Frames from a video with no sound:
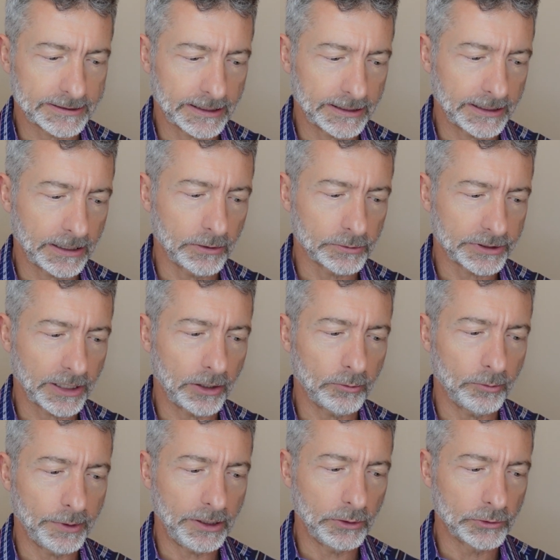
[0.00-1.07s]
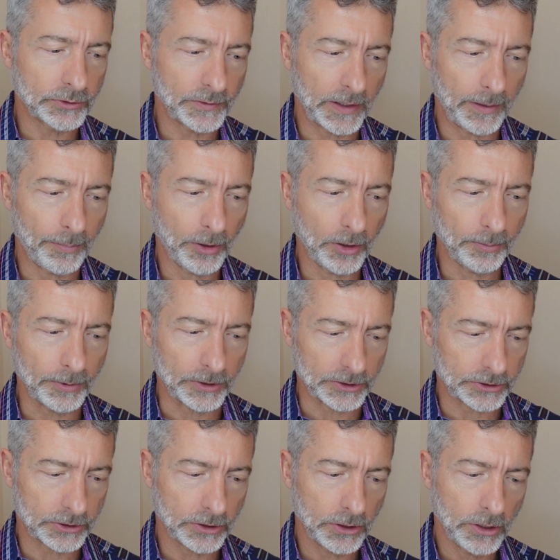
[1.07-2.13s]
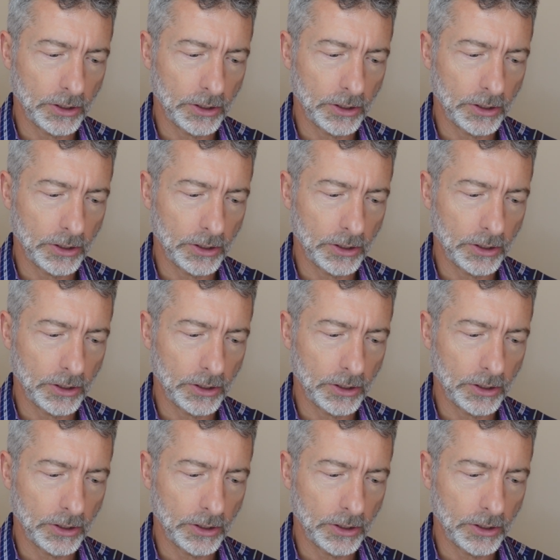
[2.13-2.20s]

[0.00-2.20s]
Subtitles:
anything you'll say will be used for that purpose.